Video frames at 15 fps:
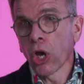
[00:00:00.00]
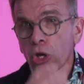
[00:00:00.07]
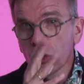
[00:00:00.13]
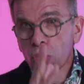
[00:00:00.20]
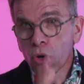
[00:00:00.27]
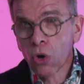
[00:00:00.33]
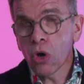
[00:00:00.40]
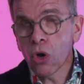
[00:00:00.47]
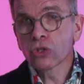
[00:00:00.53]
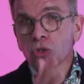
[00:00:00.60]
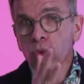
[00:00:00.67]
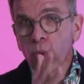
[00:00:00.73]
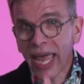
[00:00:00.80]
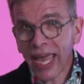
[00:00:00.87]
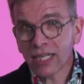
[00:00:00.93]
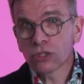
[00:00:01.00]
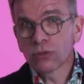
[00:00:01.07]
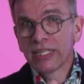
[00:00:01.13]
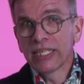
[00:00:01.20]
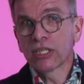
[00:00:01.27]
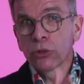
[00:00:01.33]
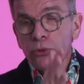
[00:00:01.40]
God who
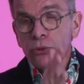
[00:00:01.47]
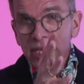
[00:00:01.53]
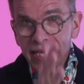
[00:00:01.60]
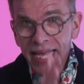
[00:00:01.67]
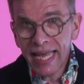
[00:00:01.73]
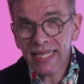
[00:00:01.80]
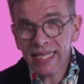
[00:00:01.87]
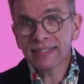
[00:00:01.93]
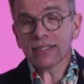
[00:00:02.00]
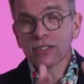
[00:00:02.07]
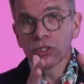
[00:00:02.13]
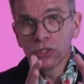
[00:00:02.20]
actually created the